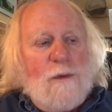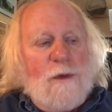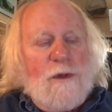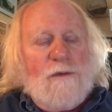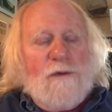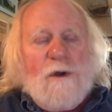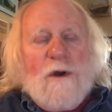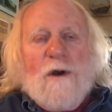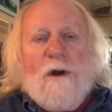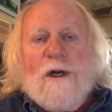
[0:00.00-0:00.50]

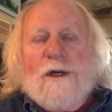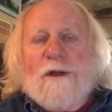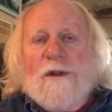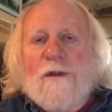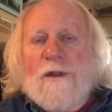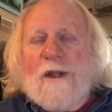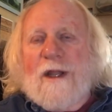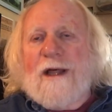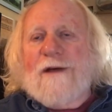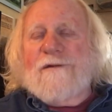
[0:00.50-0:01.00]
with regard to
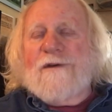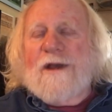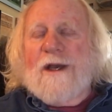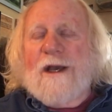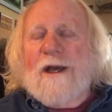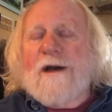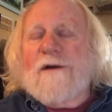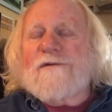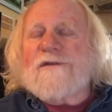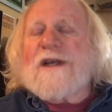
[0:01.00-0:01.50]
the
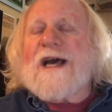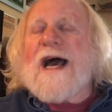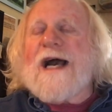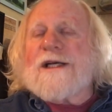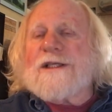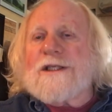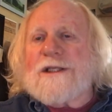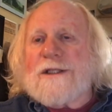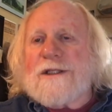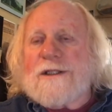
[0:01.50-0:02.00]
levying of
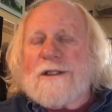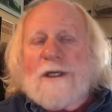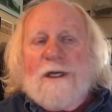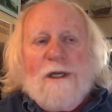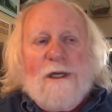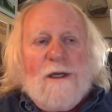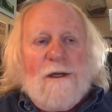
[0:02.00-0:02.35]
taxes